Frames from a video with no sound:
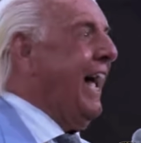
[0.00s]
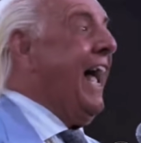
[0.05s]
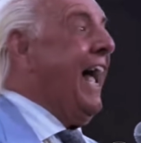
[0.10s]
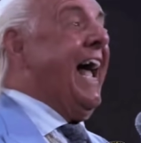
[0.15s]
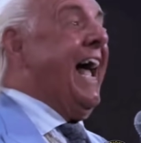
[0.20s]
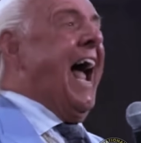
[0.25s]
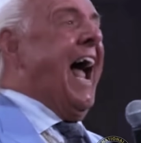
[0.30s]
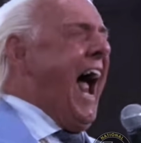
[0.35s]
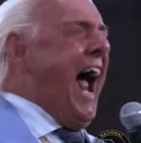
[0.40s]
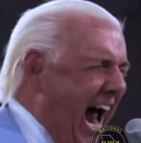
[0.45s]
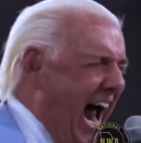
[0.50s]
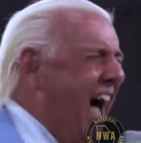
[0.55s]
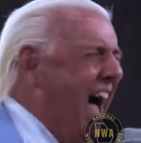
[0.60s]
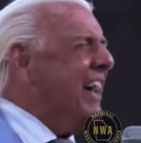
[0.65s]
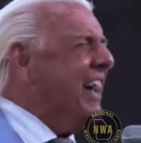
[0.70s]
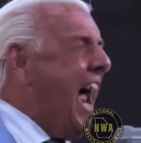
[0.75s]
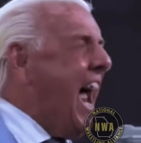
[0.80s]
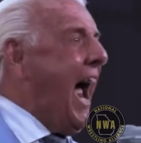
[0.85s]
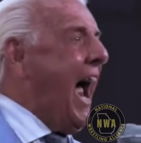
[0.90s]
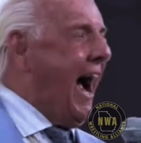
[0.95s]
Hell
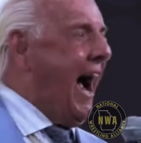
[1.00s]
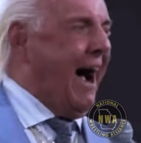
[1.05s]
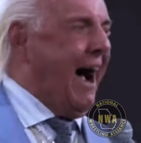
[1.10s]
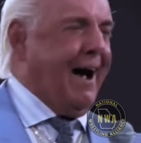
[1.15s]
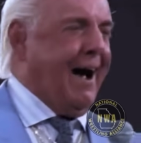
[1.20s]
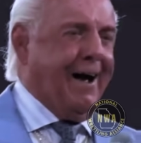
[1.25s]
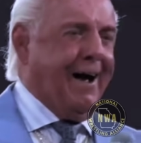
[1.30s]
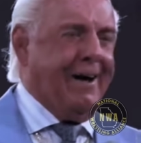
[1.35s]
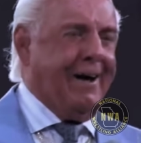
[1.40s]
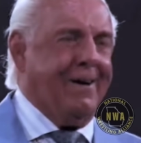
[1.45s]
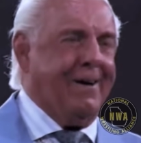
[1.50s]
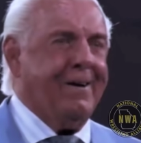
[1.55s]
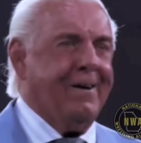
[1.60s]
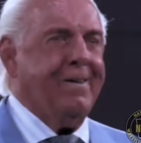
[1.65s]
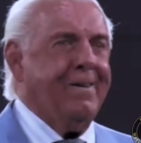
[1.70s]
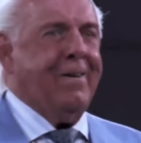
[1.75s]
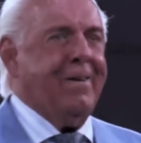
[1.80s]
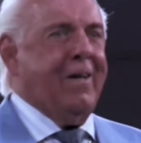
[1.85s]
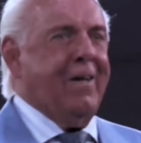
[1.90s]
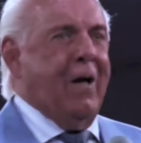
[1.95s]
yeah.
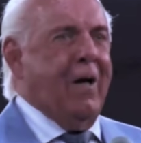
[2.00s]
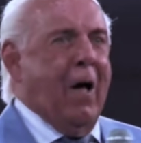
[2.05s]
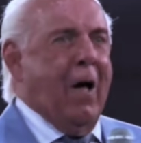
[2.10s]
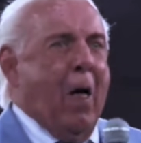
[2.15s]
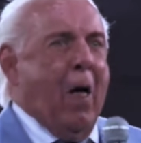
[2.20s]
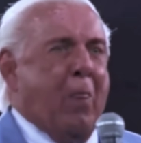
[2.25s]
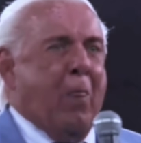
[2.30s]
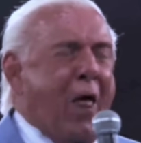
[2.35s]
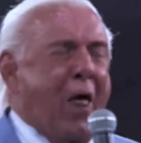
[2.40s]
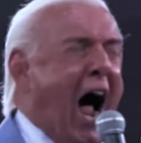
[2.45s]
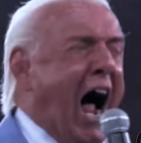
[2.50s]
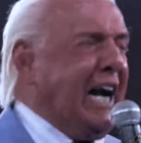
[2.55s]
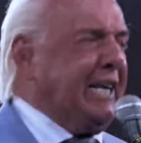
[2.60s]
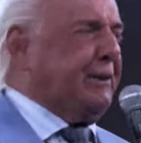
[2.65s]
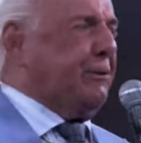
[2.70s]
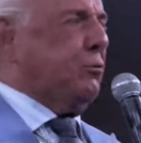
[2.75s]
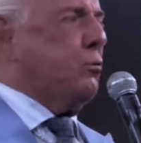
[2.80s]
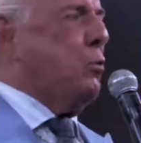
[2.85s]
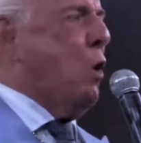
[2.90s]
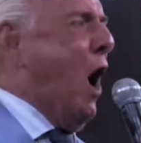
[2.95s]
That's
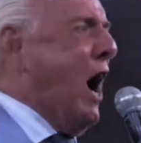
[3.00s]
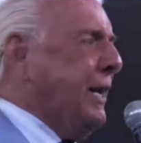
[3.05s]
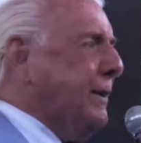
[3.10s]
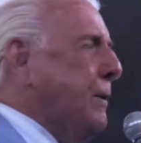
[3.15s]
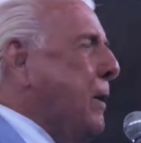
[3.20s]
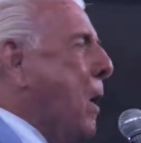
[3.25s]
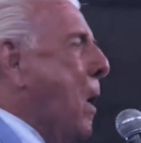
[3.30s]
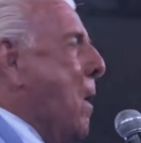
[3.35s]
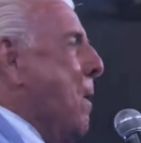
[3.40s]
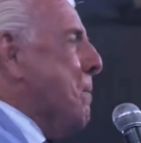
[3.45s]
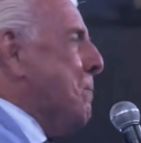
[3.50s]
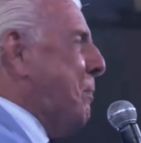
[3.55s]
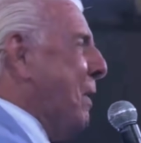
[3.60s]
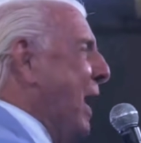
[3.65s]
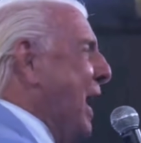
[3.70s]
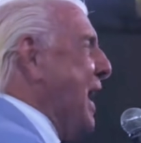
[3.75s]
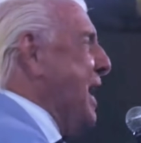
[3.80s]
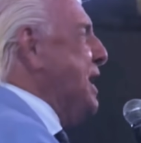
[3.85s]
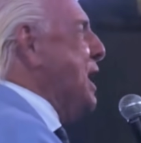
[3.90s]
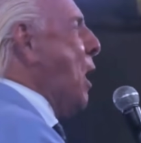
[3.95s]
what
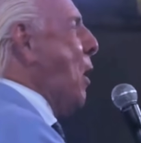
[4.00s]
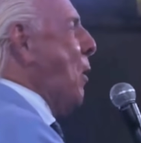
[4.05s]
being the